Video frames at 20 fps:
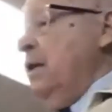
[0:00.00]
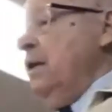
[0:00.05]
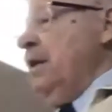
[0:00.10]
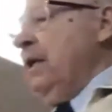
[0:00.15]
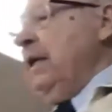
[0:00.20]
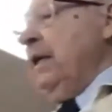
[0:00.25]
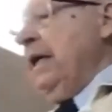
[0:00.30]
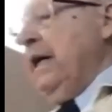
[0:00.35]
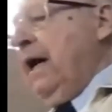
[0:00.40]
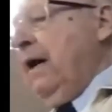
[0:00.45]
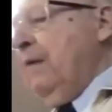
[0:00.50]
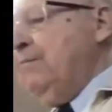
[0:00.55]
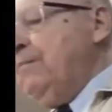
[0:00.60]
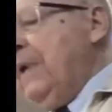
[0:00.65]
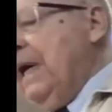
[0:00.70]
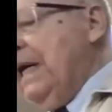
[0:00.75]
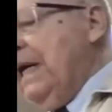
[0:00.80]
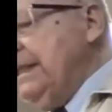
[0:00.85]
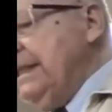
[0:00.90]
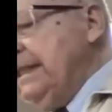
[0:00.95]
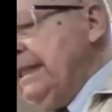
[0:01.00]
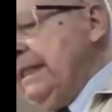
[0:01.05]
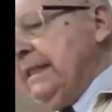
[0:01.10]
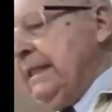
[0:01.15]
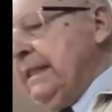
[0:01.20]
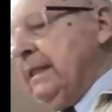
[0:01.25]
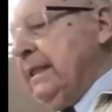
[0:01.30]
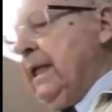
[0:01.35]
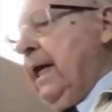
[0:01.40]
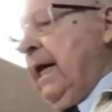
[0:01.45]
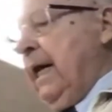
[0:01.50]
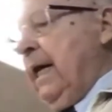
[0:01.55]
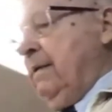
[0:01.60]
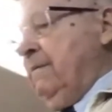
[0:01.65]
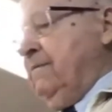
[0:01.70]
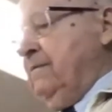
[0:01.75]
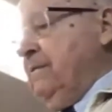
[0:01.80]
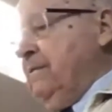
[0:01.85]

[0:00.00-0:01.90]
the abundant life.